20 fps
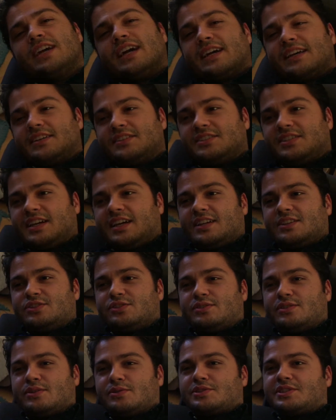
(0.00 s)
Jackie Chan.
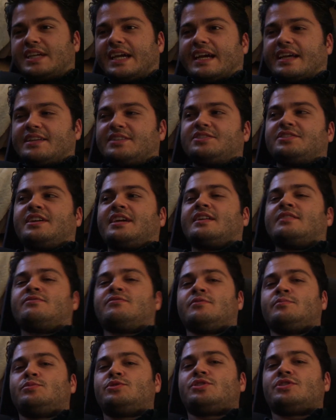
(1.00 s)
You know Jackie Chan
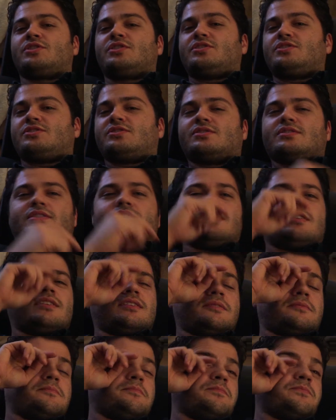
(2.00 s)
from church.
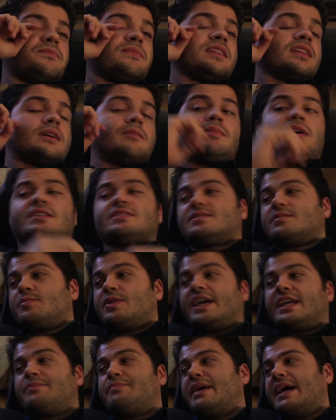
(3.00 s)
Come on, some
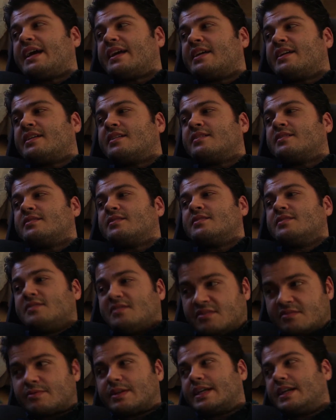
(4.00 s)
headbanging.
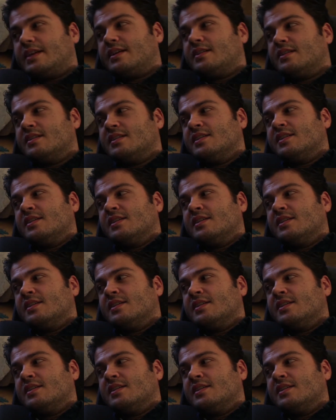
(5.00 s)
Ready?